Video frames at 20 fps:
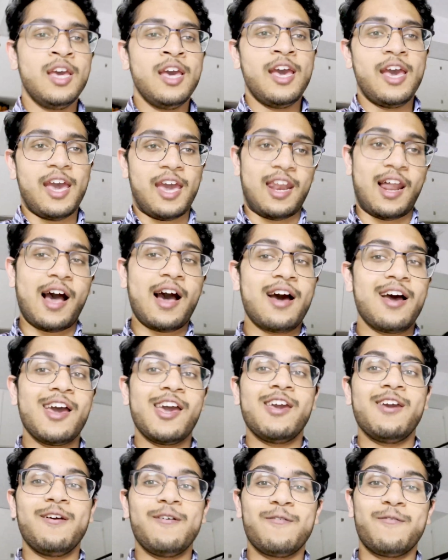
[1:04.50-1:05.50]
and
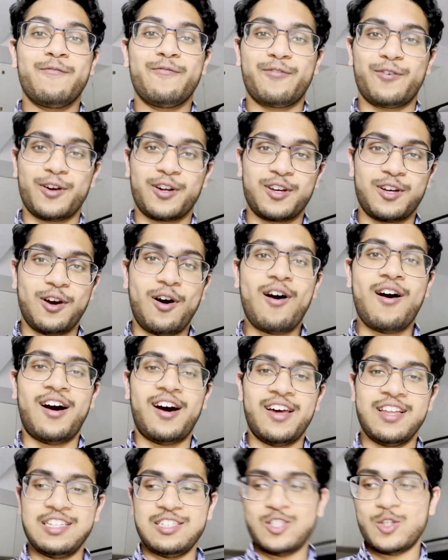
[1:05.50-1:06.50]
I
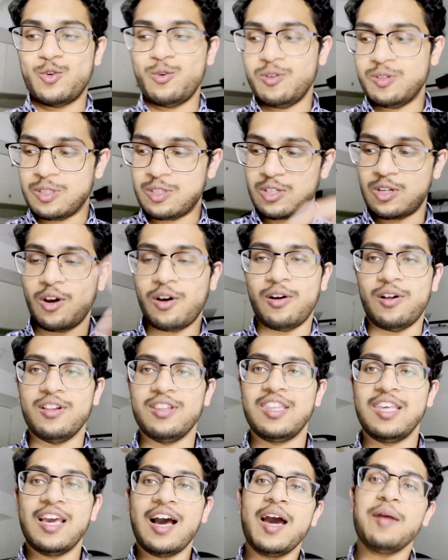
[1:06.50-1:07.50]
forgot to install
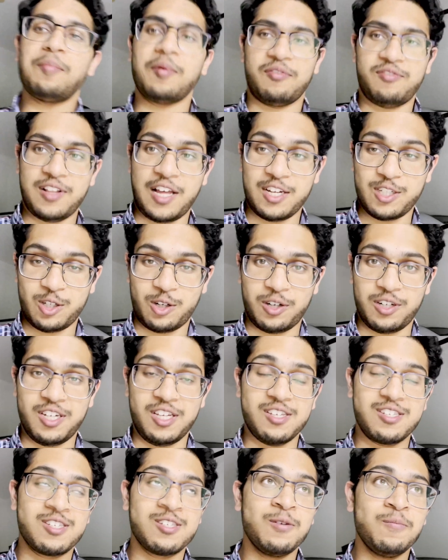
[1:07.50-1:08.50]
the Hyperflash
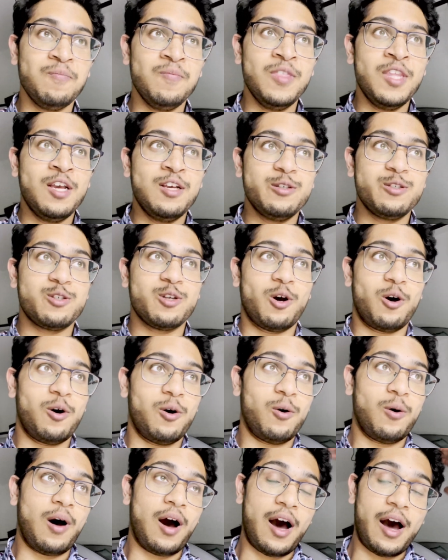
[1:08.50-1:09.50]
harness.
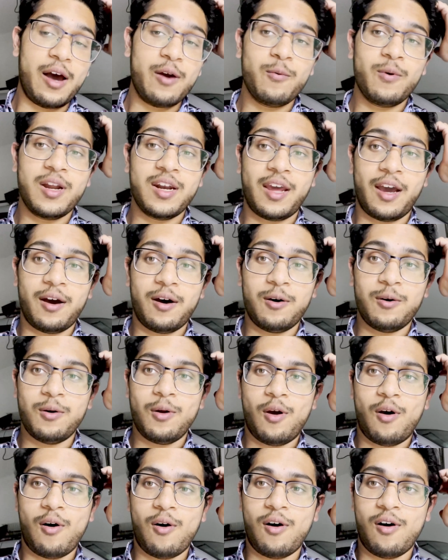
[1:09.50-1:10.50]
So I went
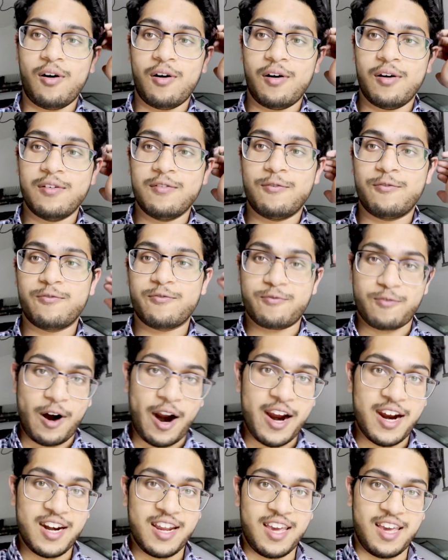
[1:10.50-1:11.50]
out on
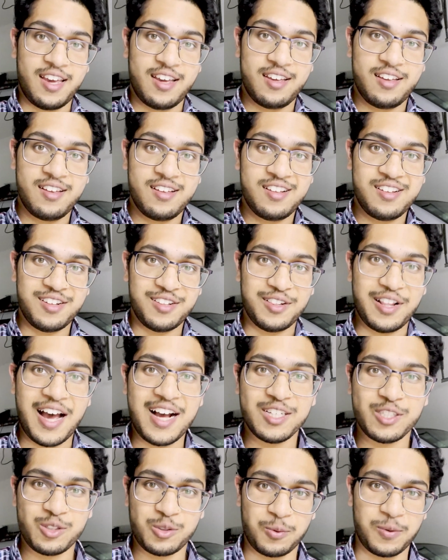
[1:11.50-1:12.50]
Friday
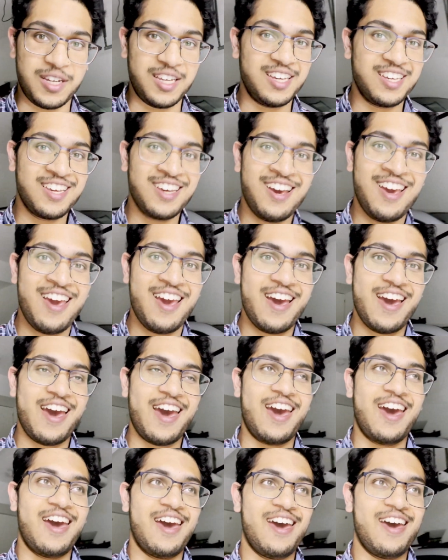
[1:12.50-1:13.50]
last week
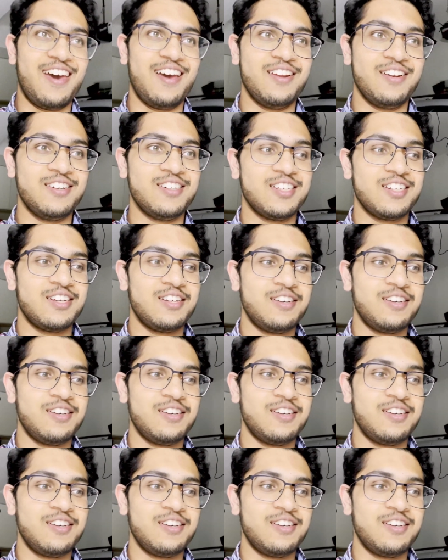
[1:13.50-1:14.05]
and